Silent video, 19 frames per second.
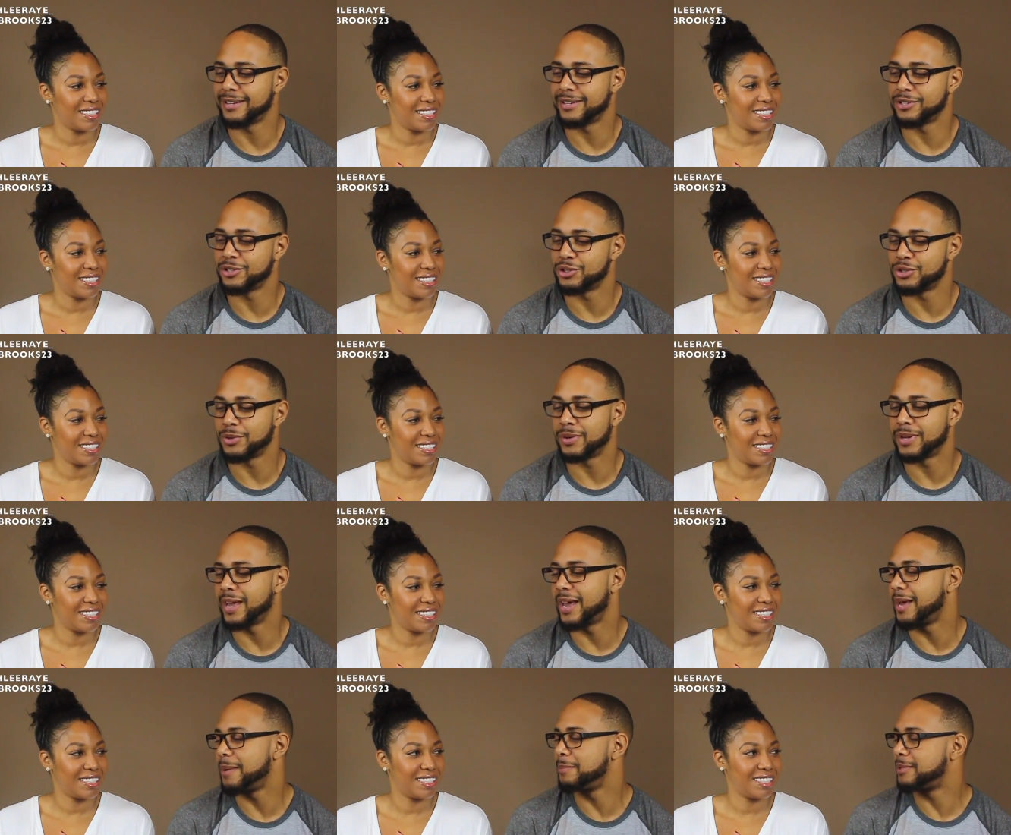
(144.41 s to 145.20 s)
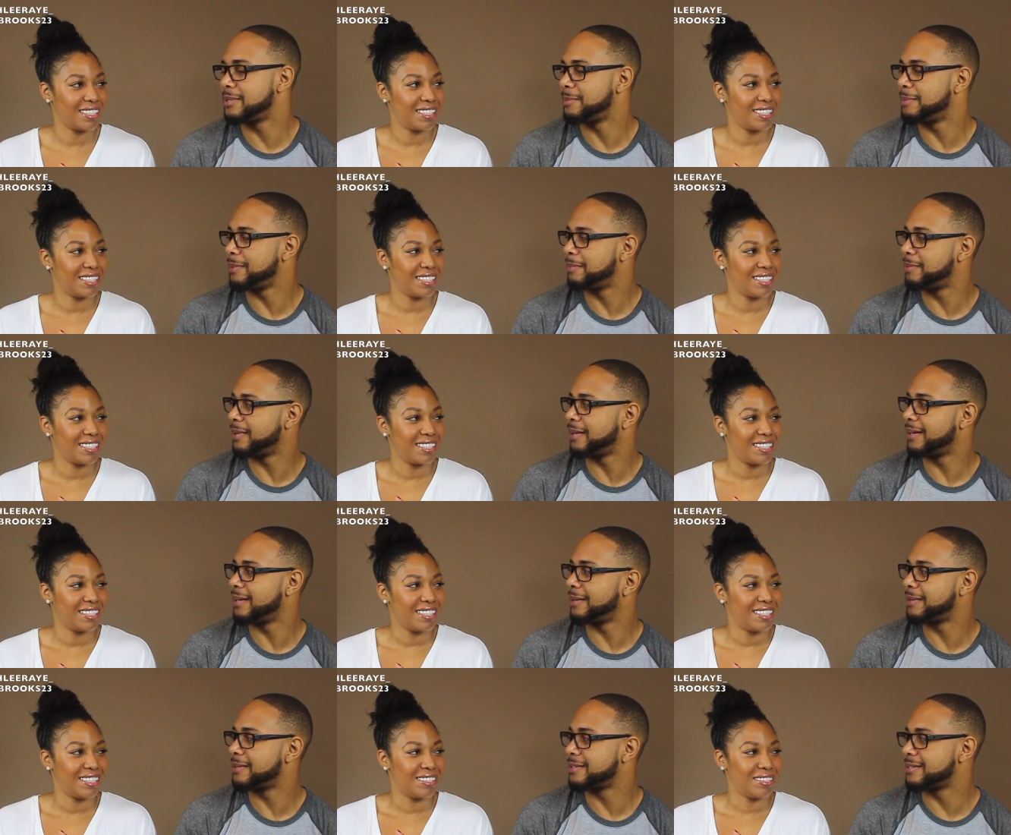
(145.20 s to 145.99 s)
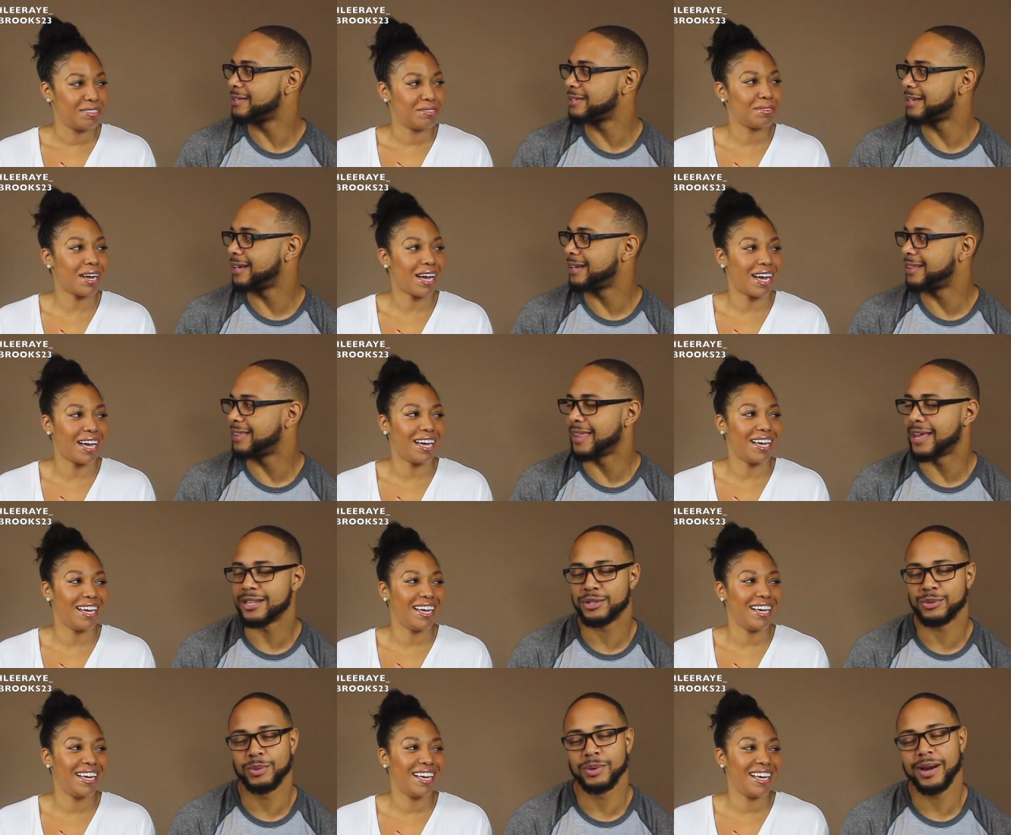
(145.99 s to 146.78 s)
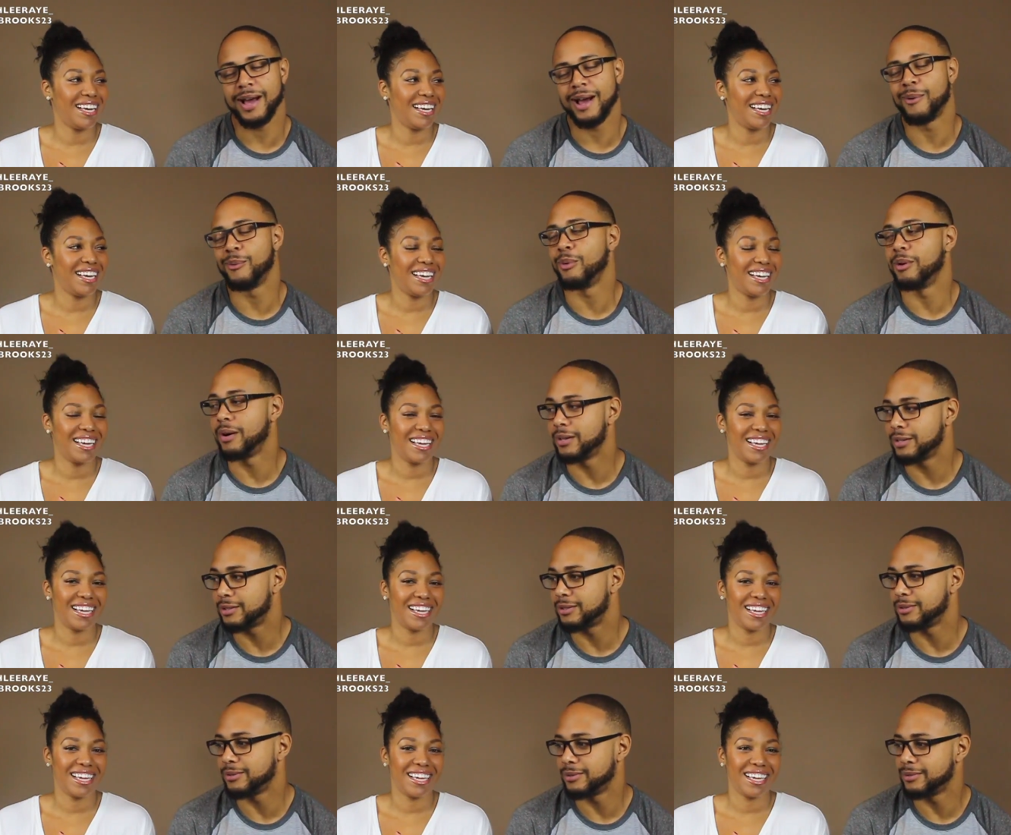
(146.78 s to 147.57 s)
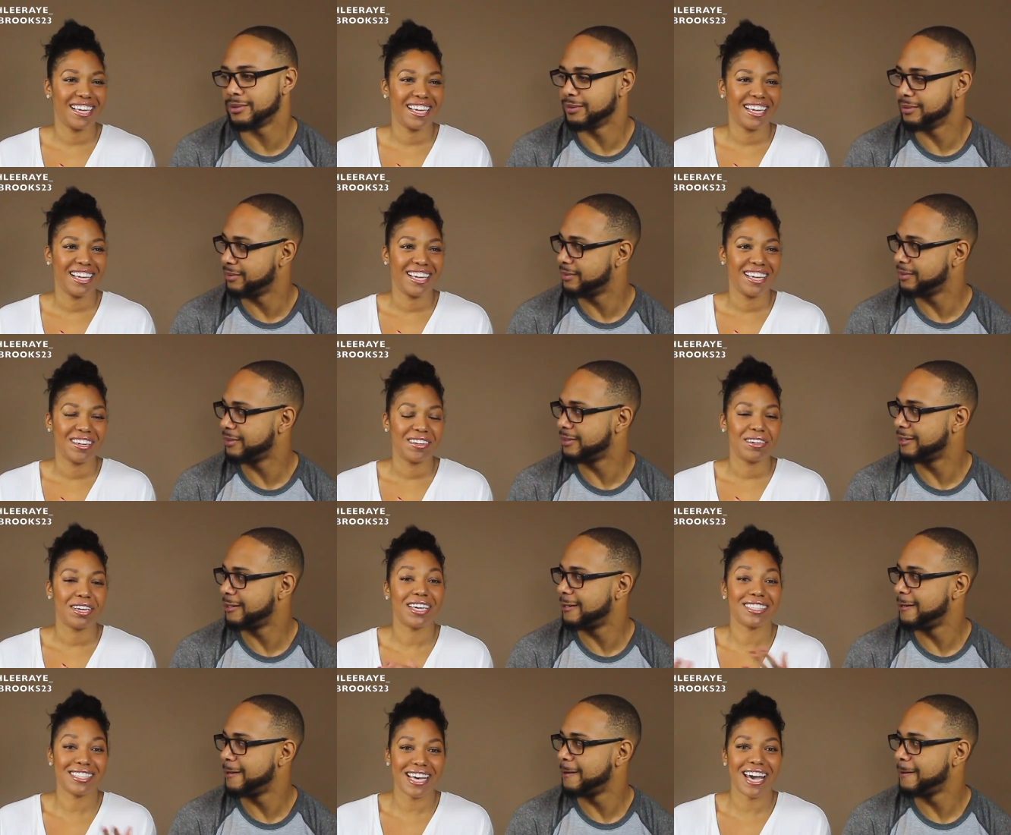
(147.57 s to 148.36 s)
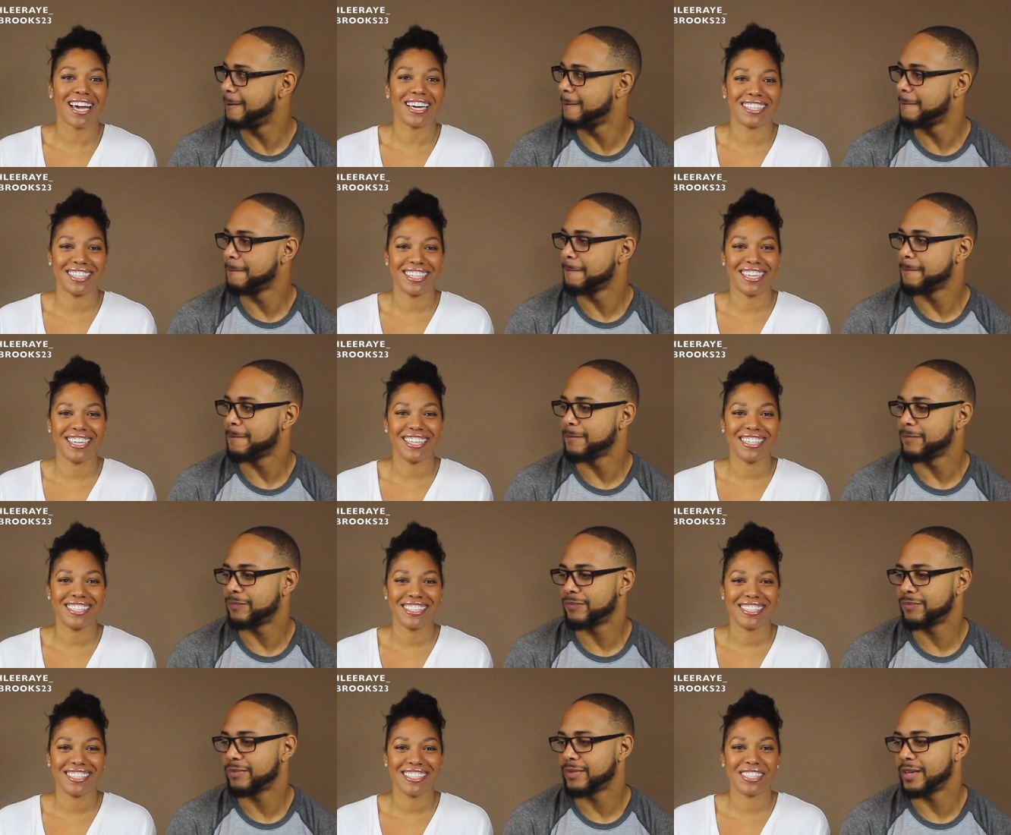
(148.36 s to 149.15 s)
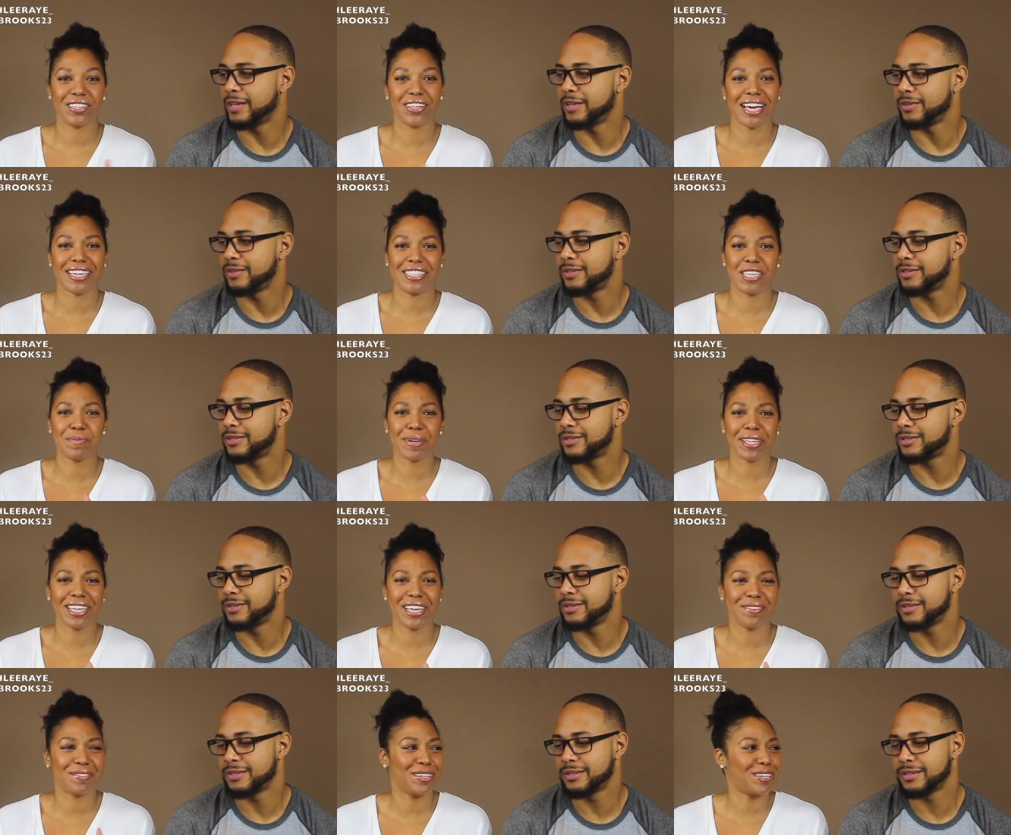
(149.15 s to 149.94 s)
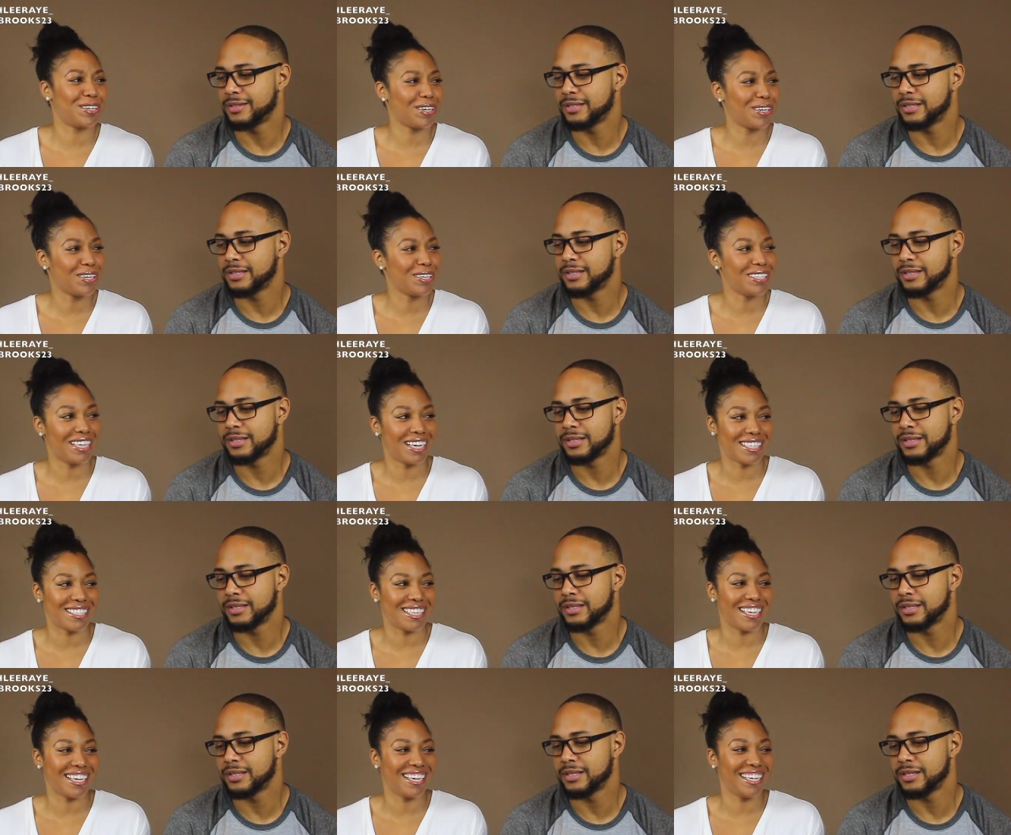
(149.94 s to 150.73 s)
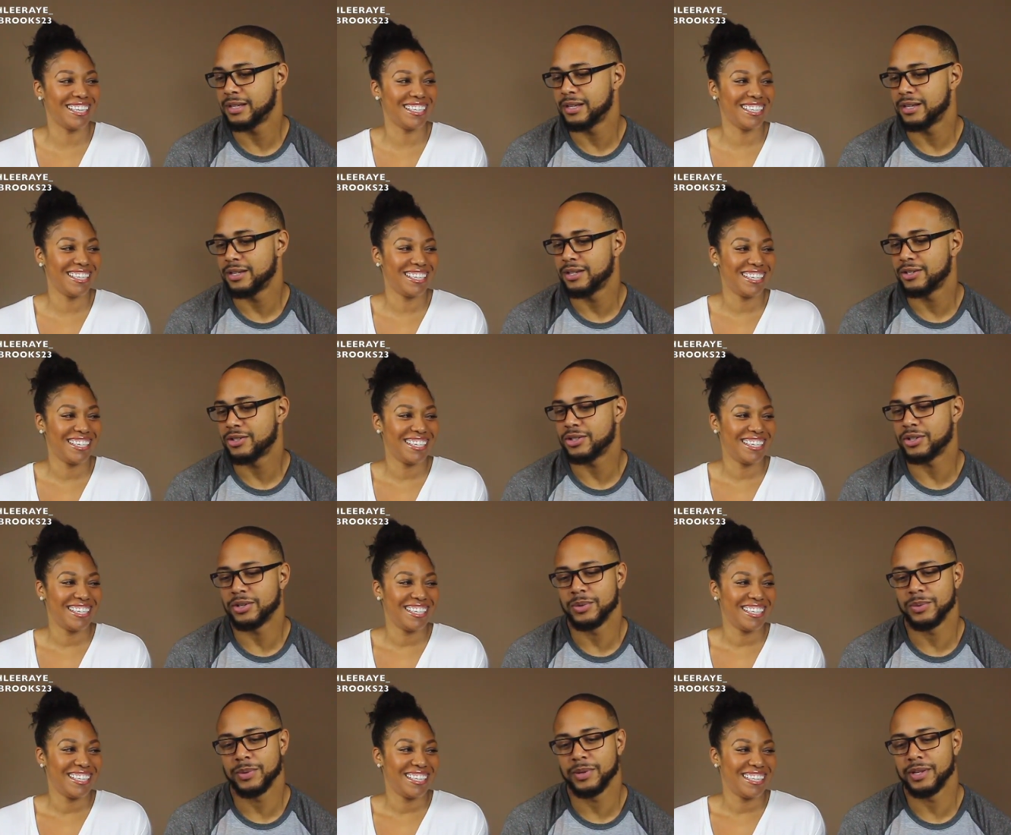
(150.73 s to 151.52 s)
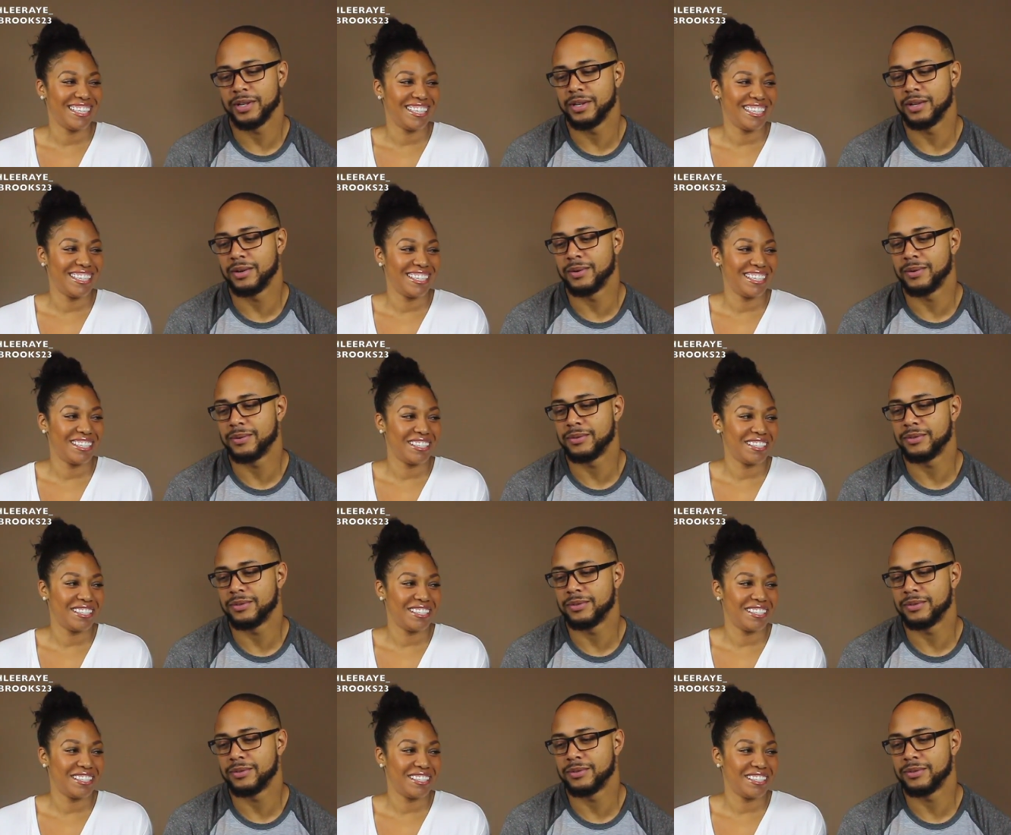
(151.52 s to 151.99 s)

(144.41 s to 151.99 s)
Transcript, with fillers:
Speaker 1: there's no games to be played. Right. That's what I want too. Exactly.
Speaker 2: So like typically if the girl does it.
Speaker 1: So you really don't